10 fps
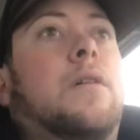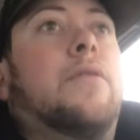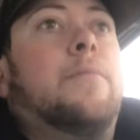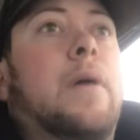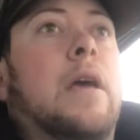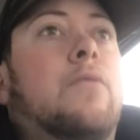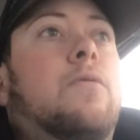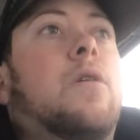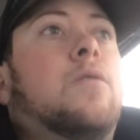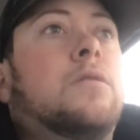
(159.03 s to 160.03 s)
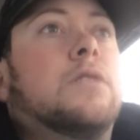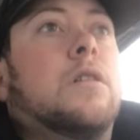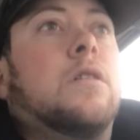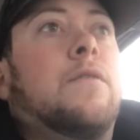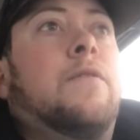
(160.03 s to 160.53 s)
The main roads
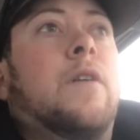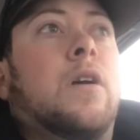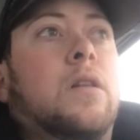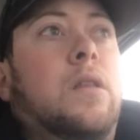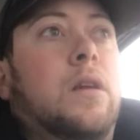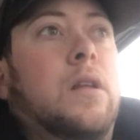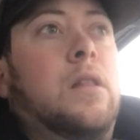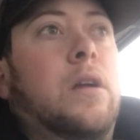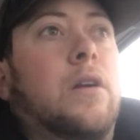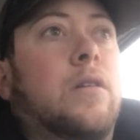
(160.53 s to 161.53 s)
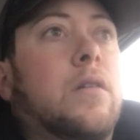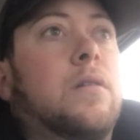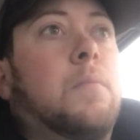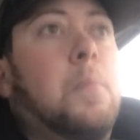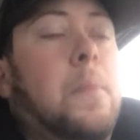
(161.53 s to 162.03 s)
are fairly cleared.
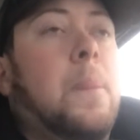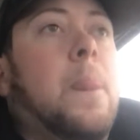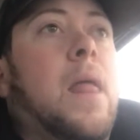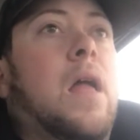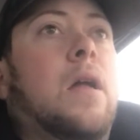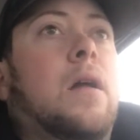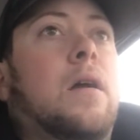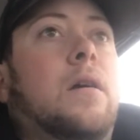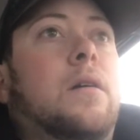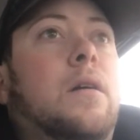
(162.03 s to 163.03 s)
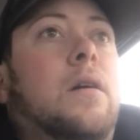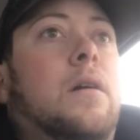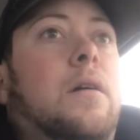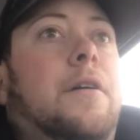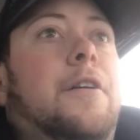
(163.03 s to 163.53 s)

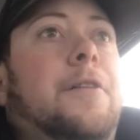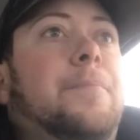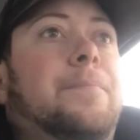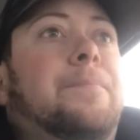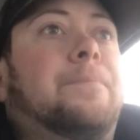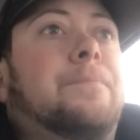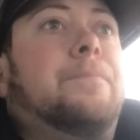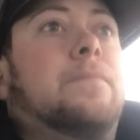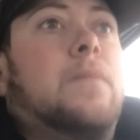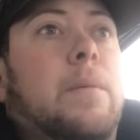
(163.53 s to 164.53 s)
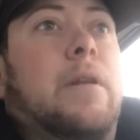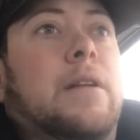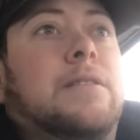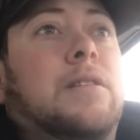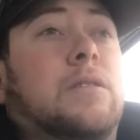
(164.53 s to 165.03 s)
I mean,
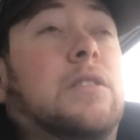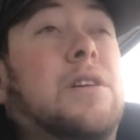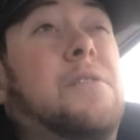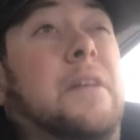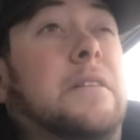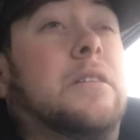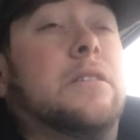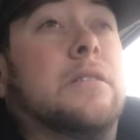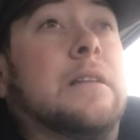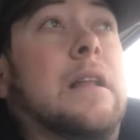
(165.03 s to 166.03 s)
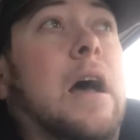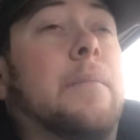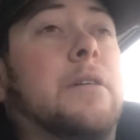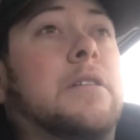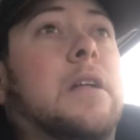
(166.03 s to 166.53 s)
it's still snowing, so there's
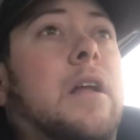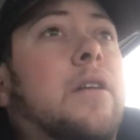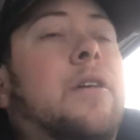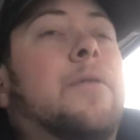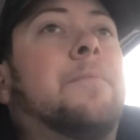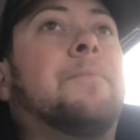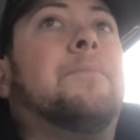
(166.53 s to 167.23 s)
not much they can do.